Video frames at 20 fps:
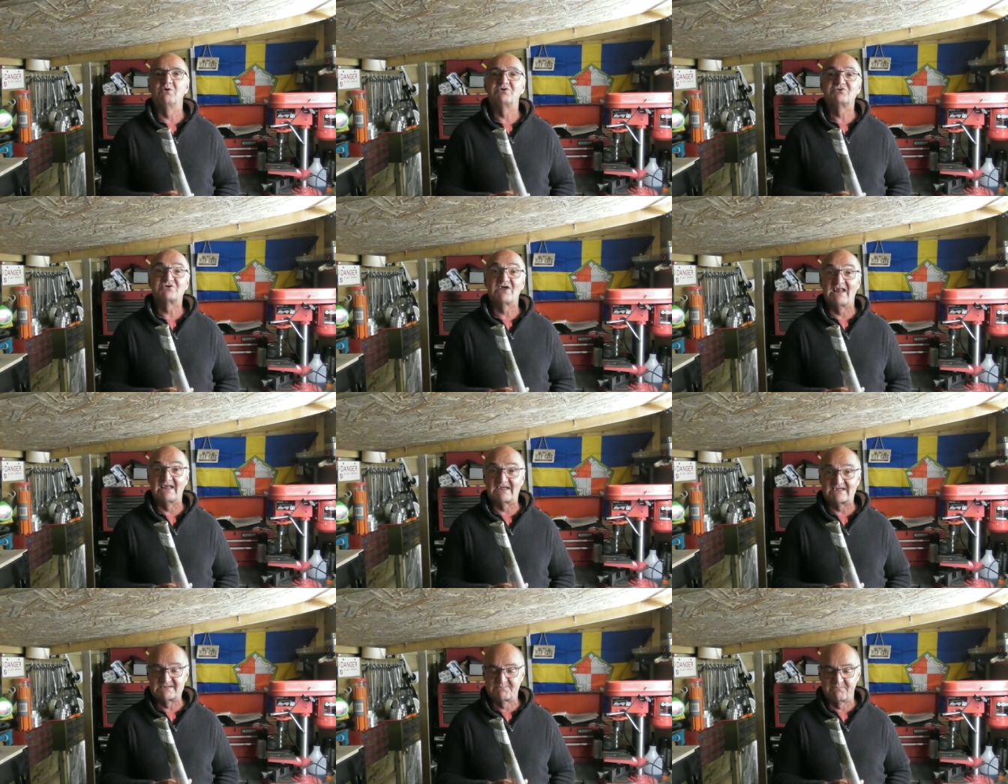which
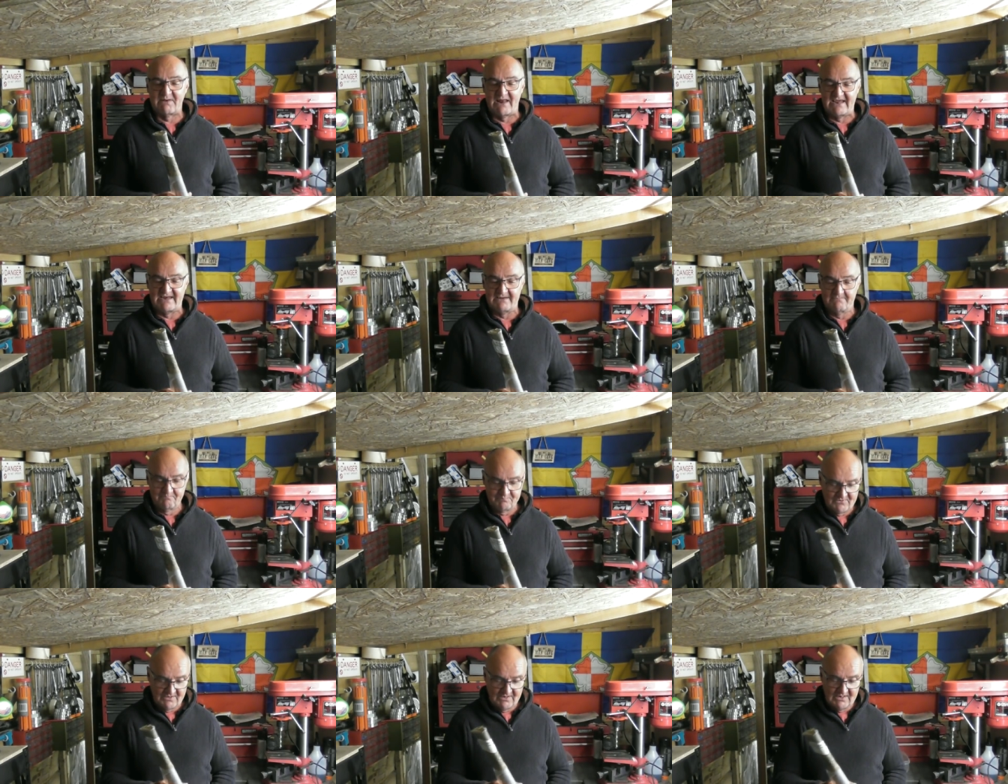I'll explain.
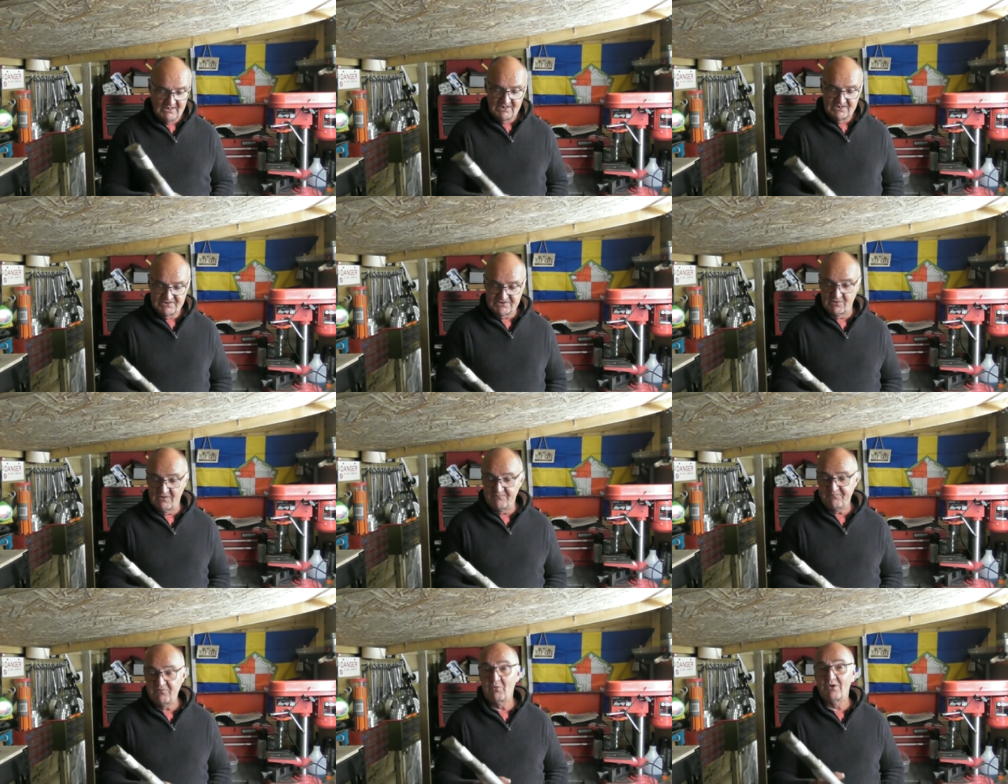
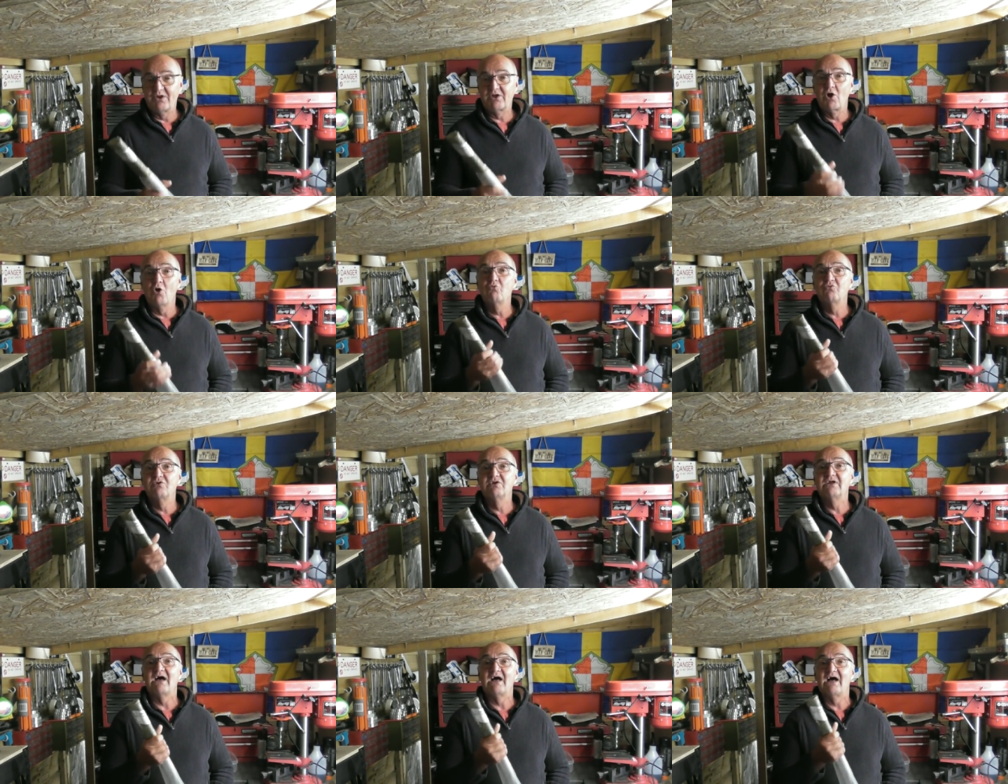So if you want to
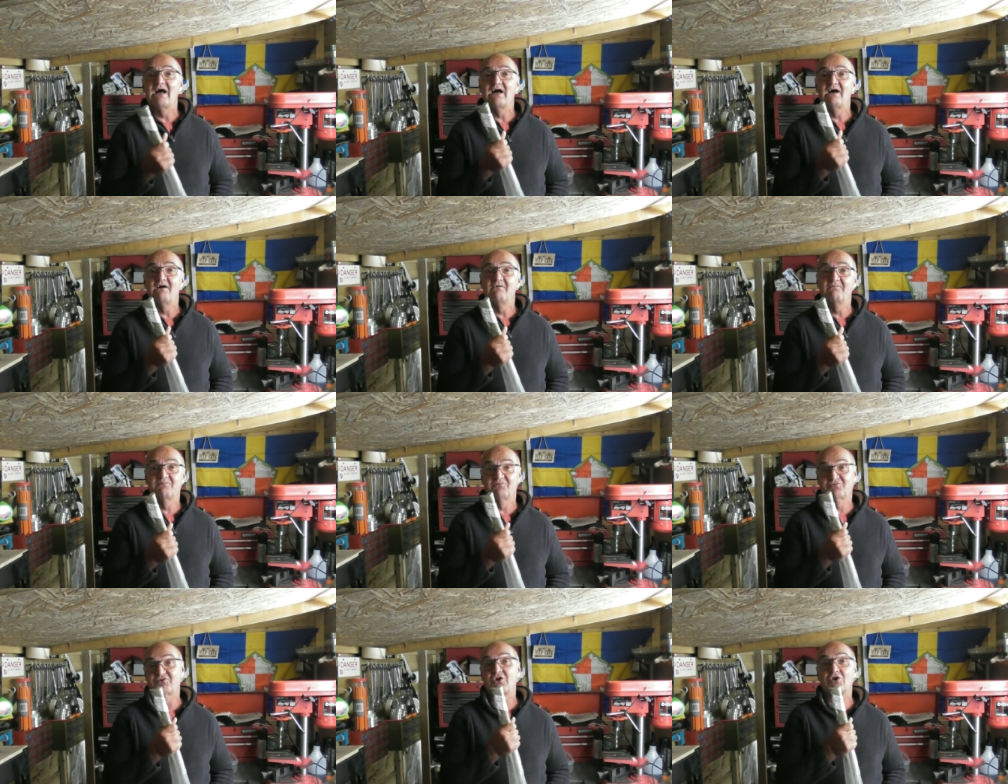go uh,
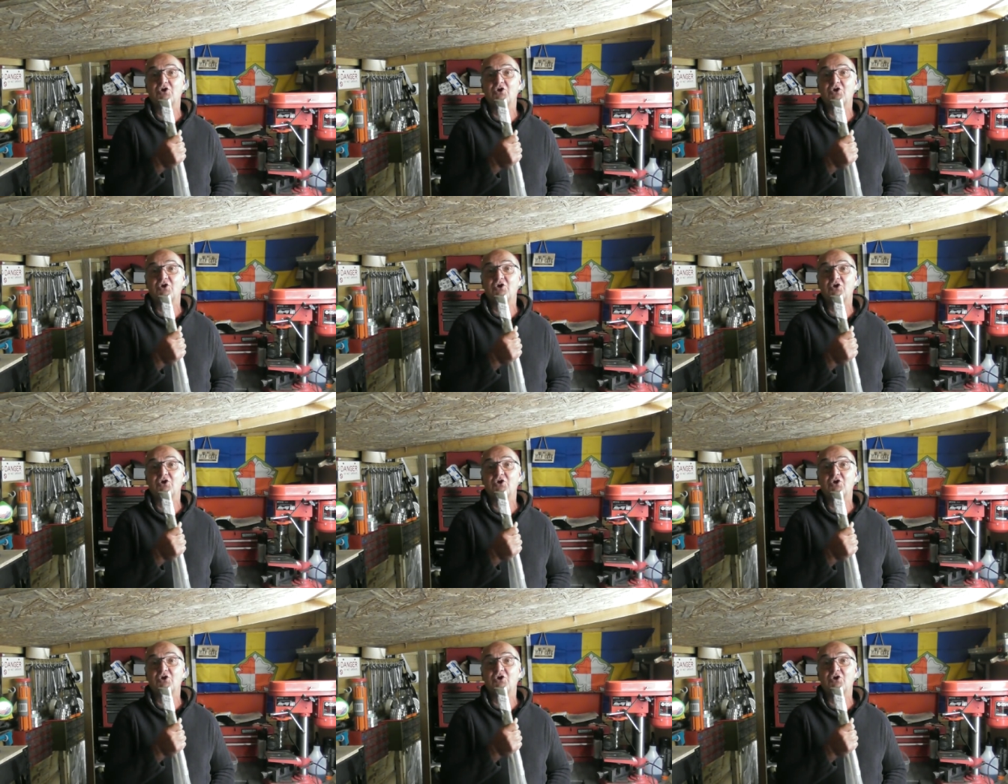sort